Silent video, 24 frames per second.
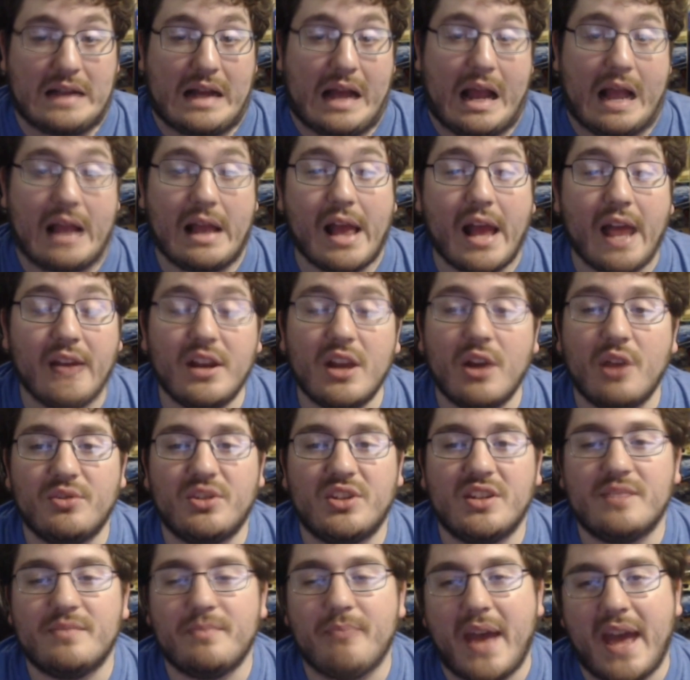I know she's
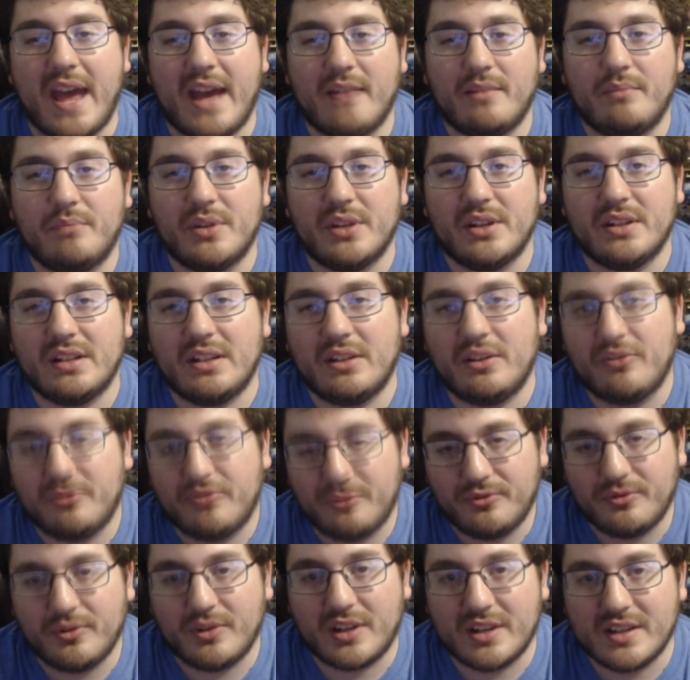mad, but
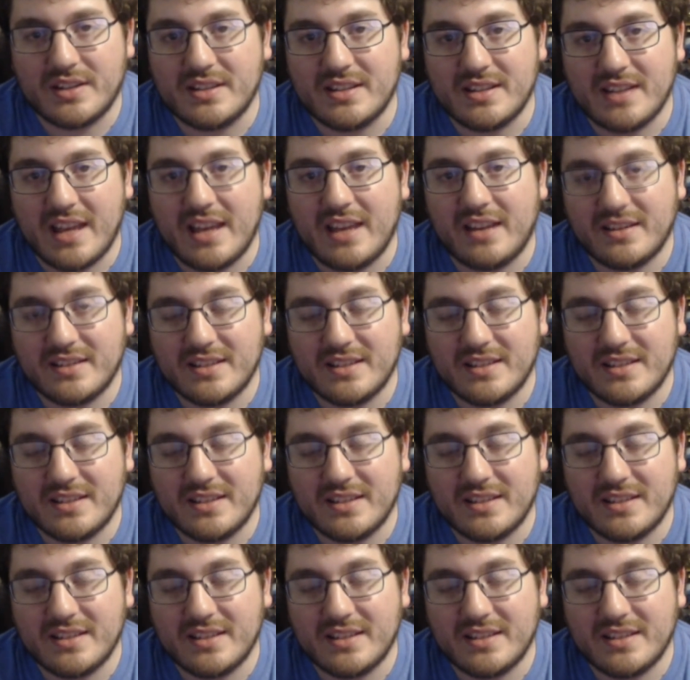because he